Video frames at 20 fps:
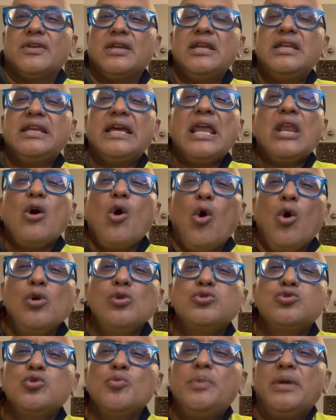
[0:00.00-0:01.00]
It can
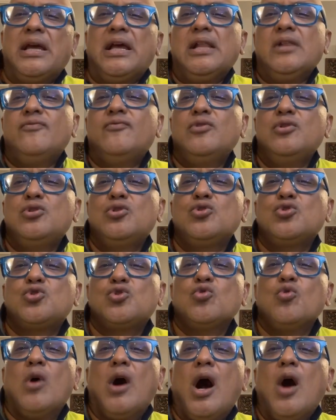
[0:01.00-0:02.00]
also be helpful to
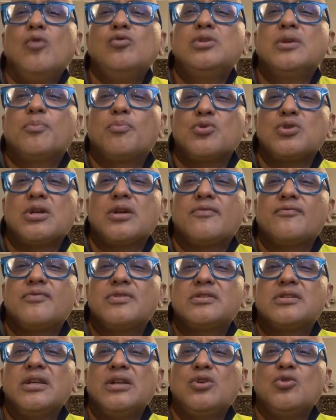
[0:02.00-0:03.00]
show how the project
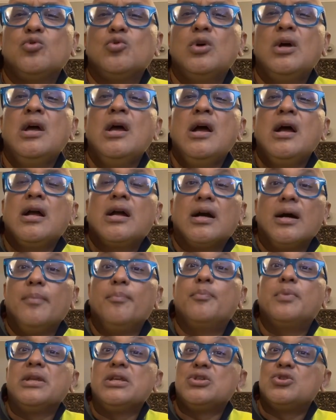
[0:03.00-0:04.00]
fits into
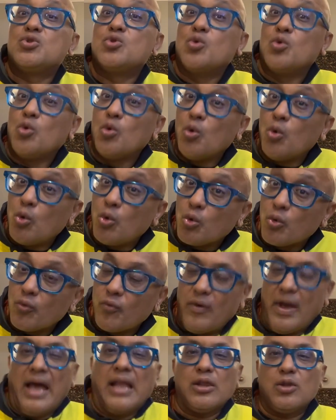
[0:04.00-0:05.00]
company's core
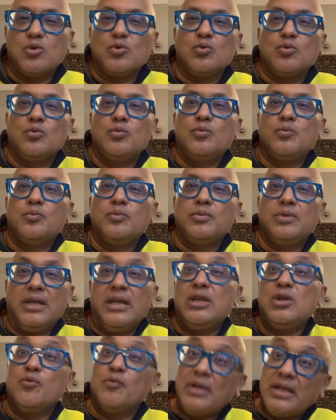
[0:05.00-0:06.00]
value.
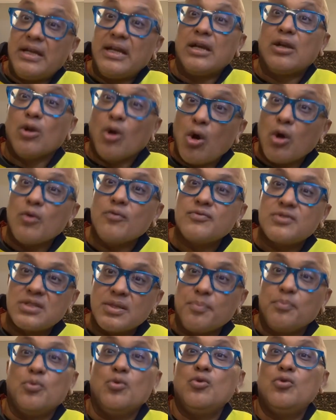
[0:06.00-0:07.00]
Then you will get a lot of
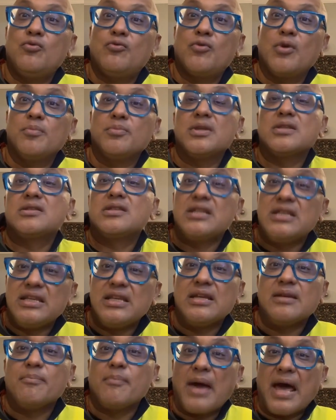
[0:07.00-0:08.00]
support from the
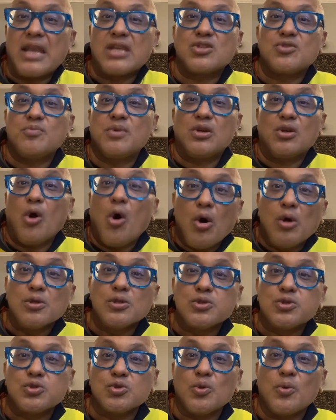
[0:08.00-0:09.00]
senior management
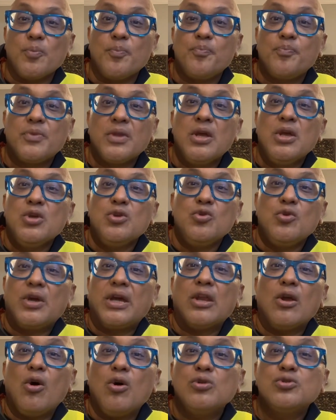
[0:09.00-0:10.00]
also. You
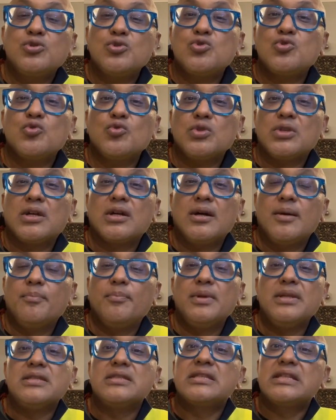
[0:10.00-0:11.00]
can also show the
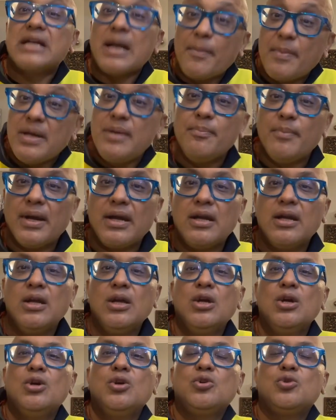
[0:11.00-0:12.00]
company's commitment
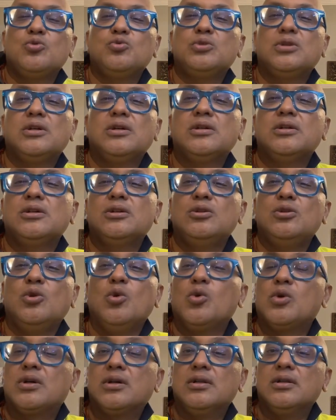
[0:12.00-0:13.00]
to the
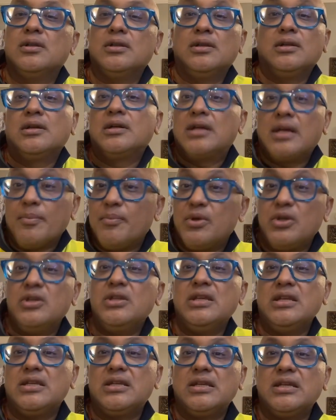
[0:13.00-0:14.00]
local
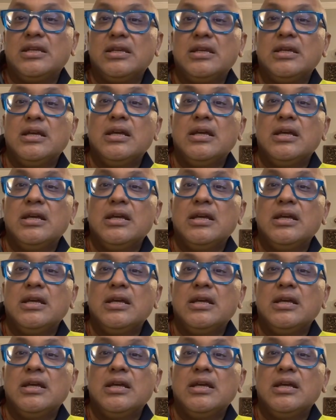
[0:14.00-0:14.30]
community.